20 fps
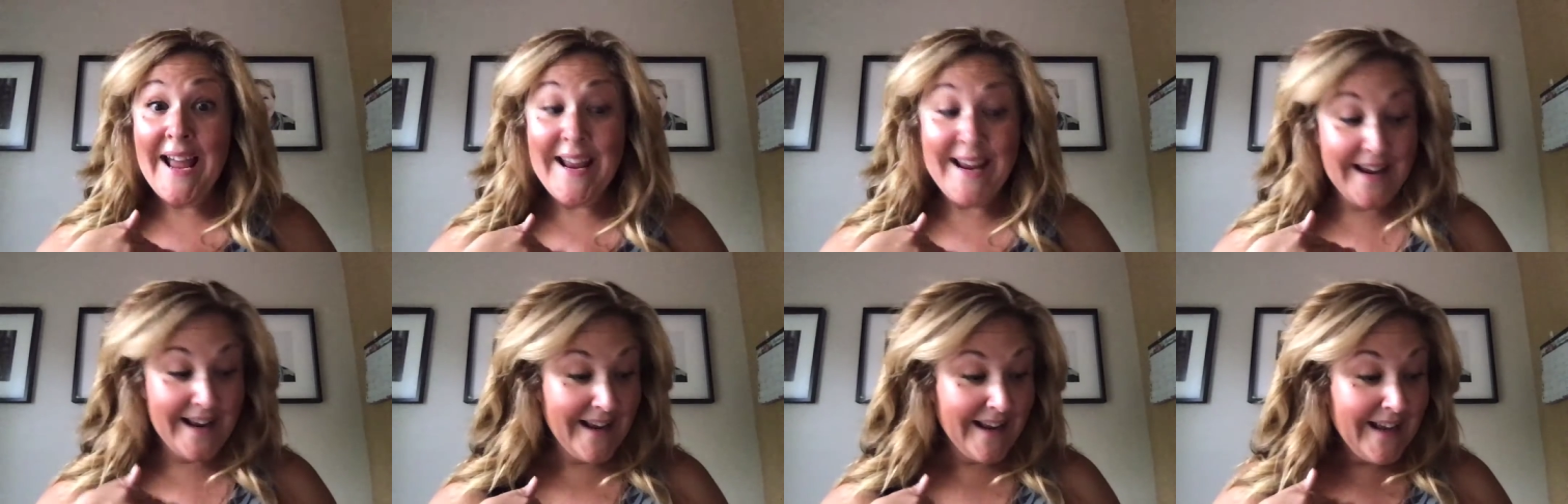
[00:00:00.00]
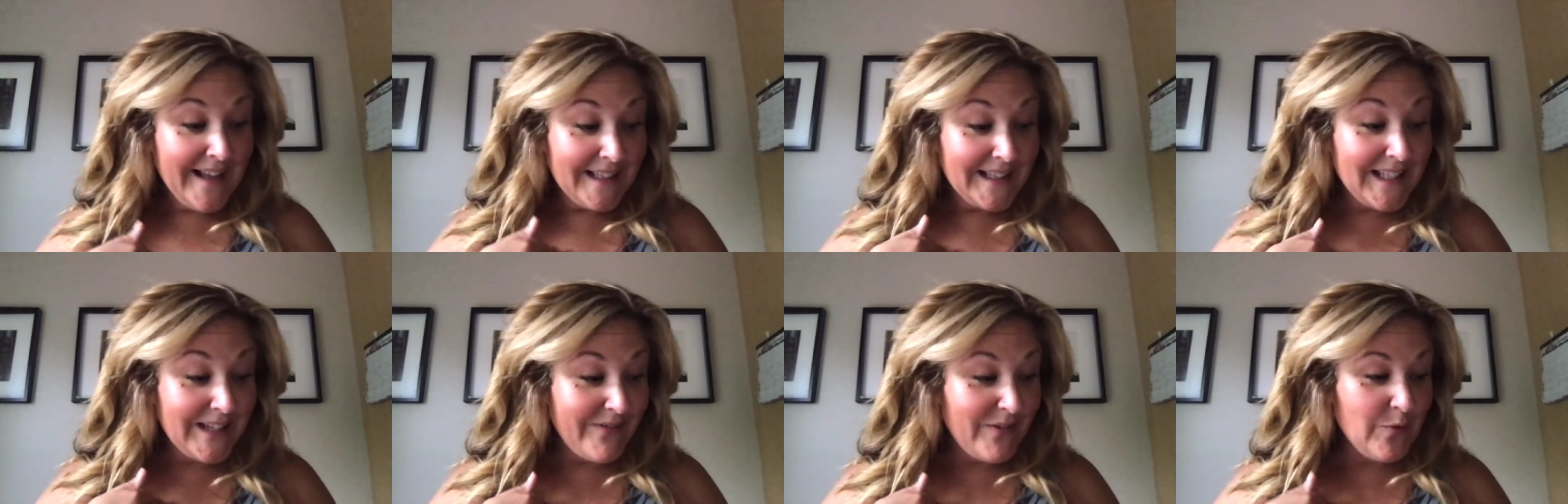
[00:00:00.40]
I
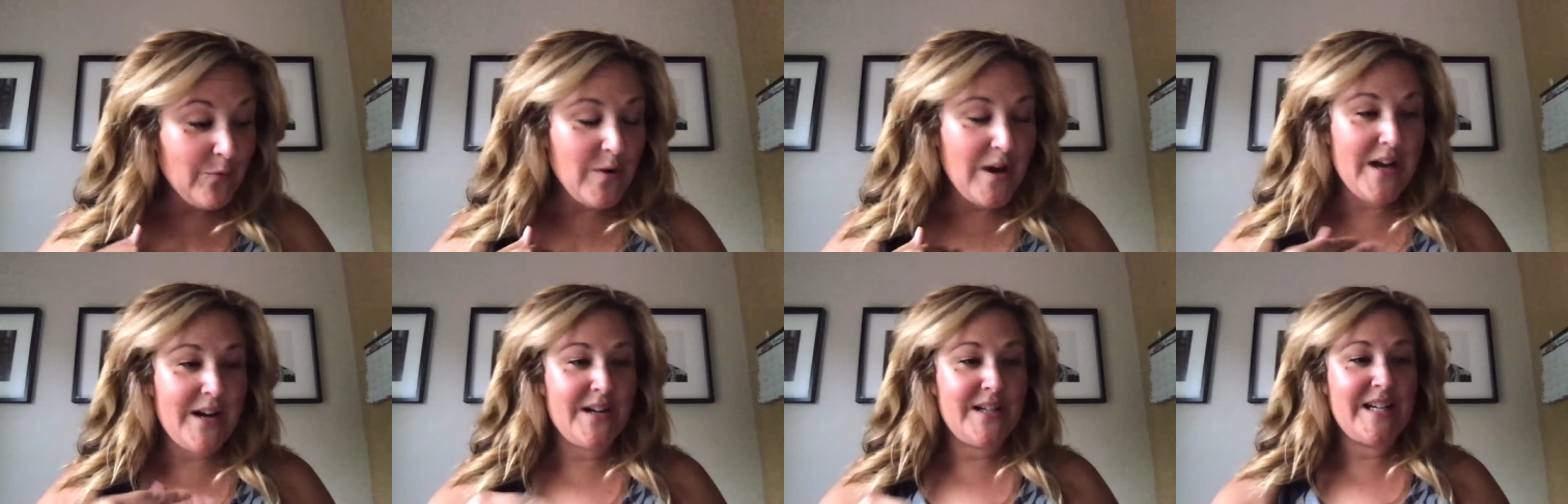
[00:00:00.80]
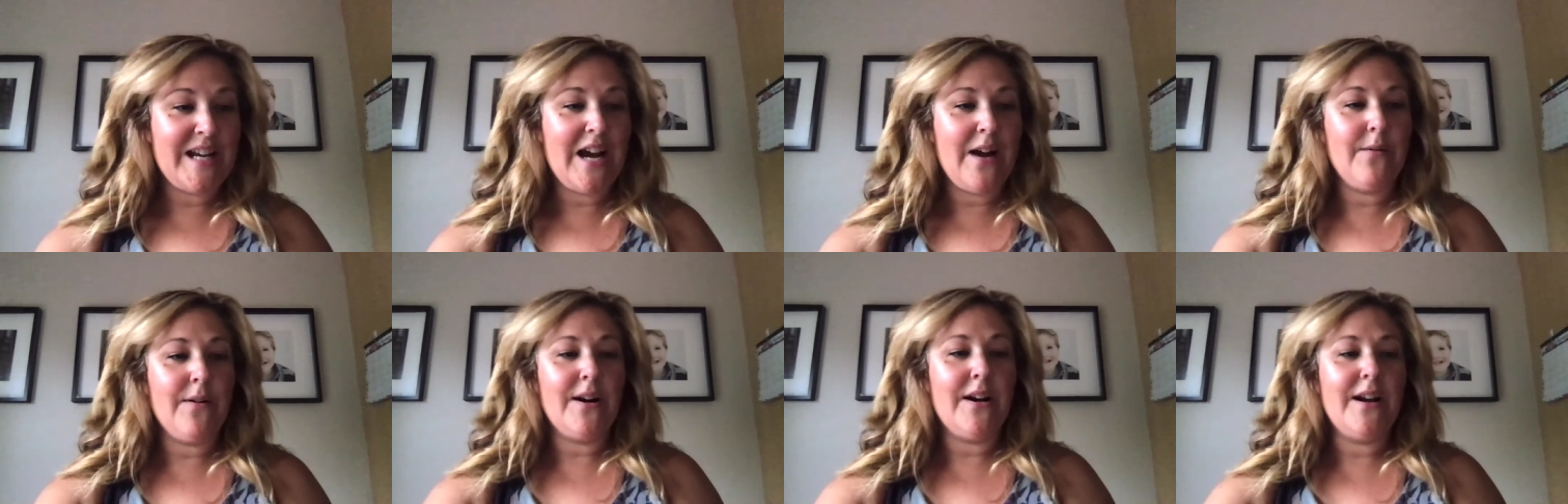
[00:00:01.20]
live in Water
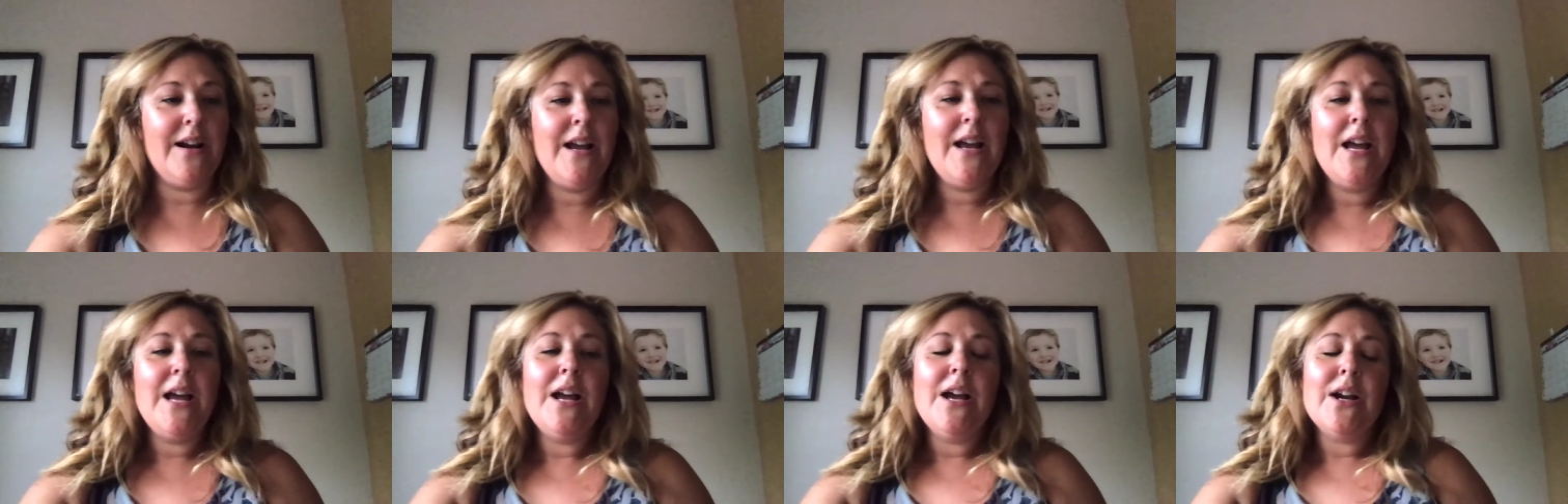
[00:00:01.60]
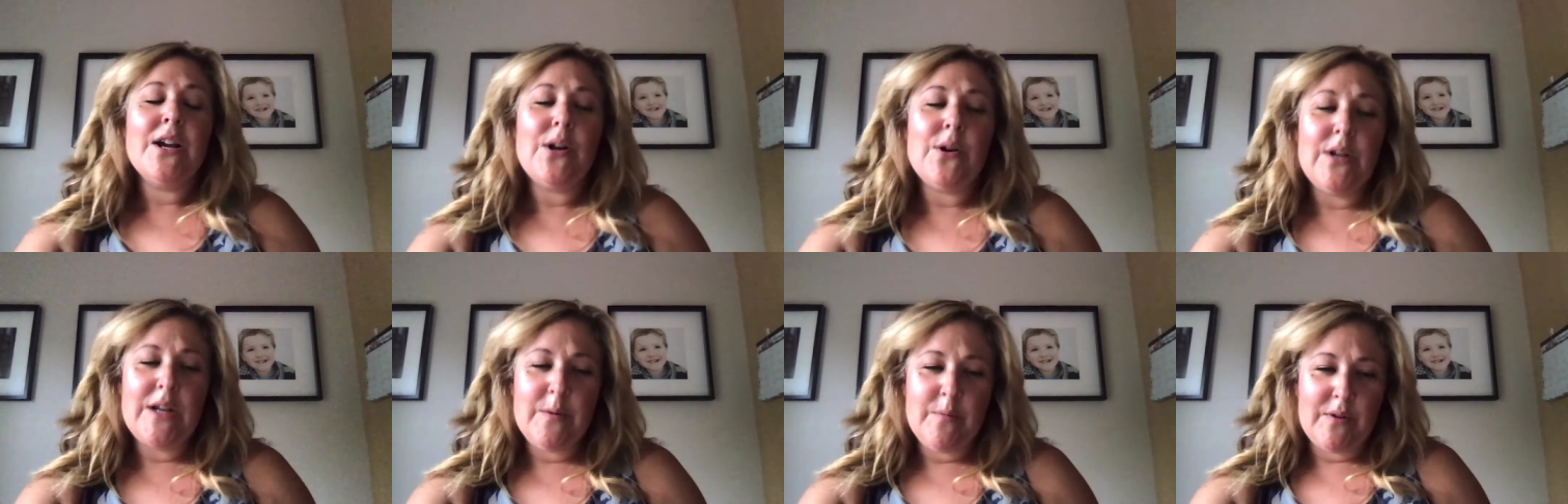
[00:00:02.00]
Tower.
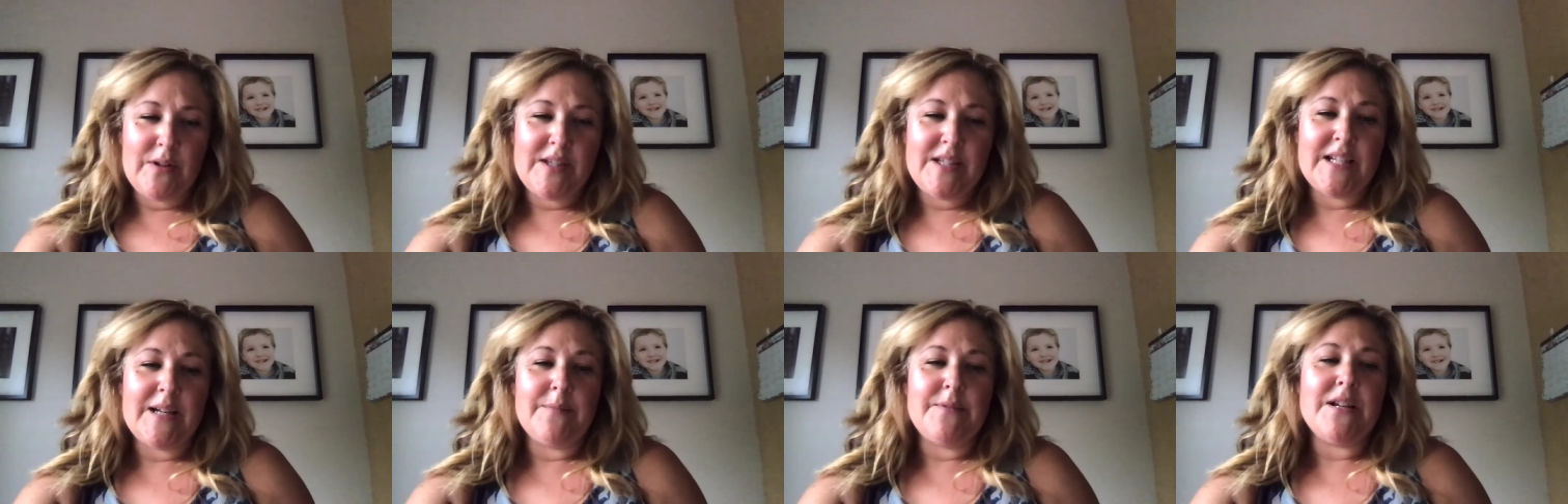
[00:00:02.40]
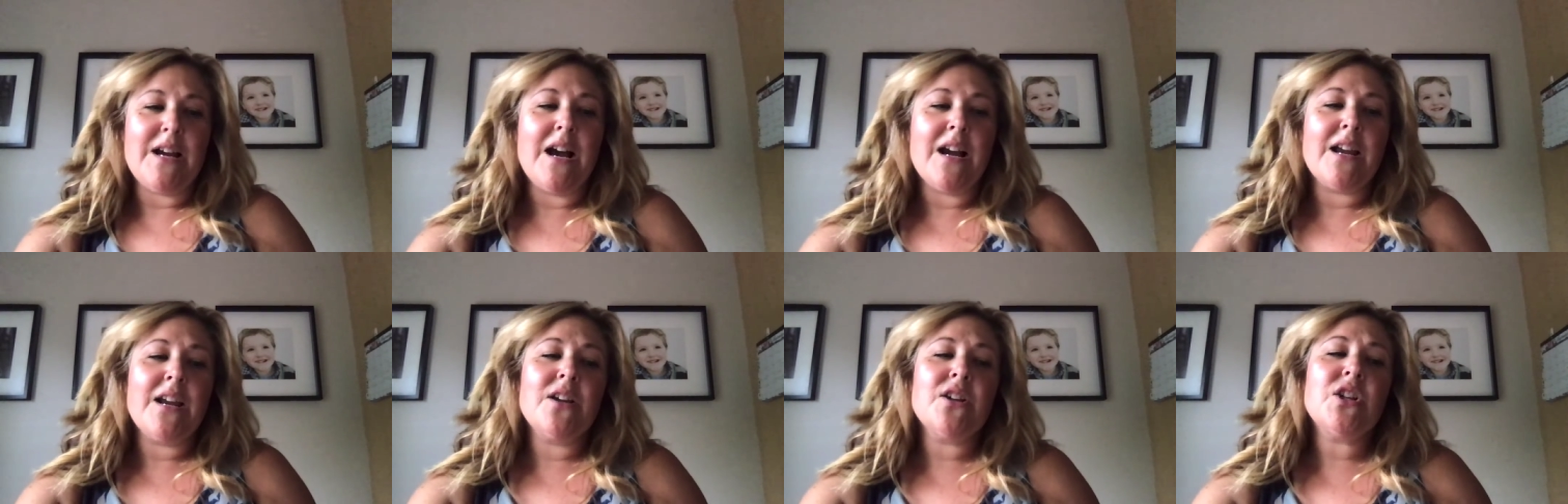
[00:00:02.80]
Gooney Bird stopped talking.